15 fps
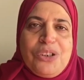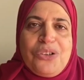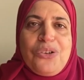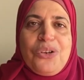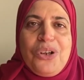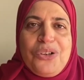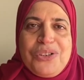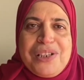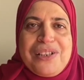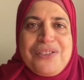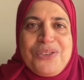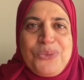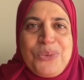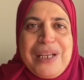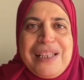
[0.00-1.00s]
closer
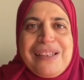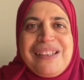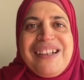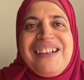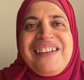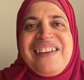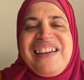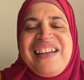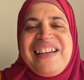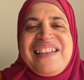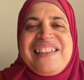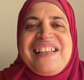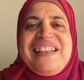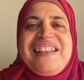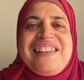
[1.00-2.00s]
to winter,
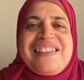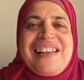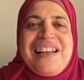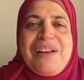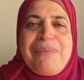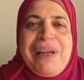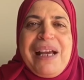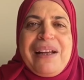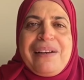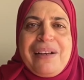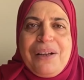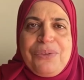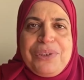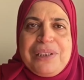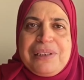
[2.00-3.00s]
then it's gonna be
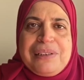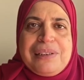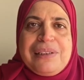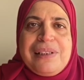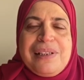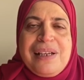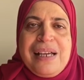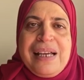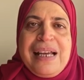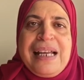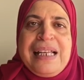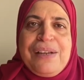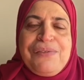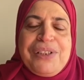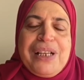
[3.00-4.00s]
around
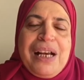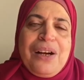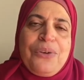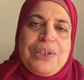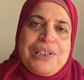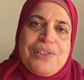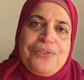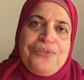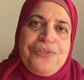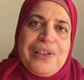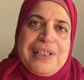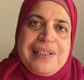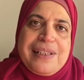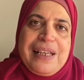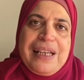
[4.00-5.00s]
11 hours of
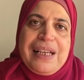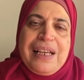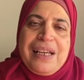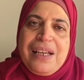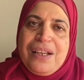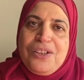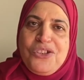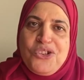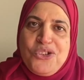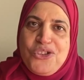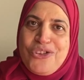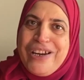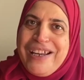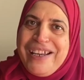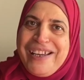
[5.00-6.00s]
fasting. No
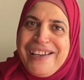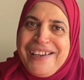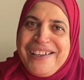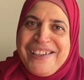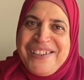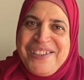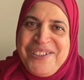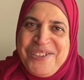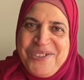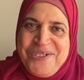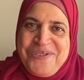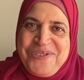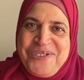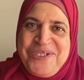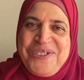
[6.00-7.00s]
drinking, no
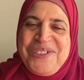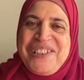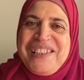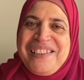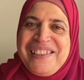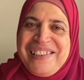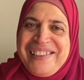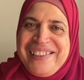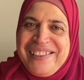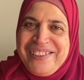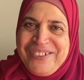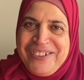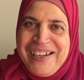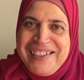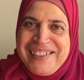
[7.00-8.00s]
food,
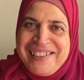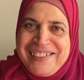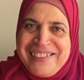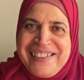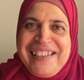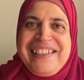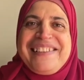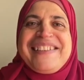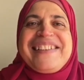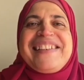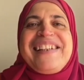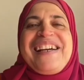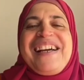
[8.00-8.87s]
no other things.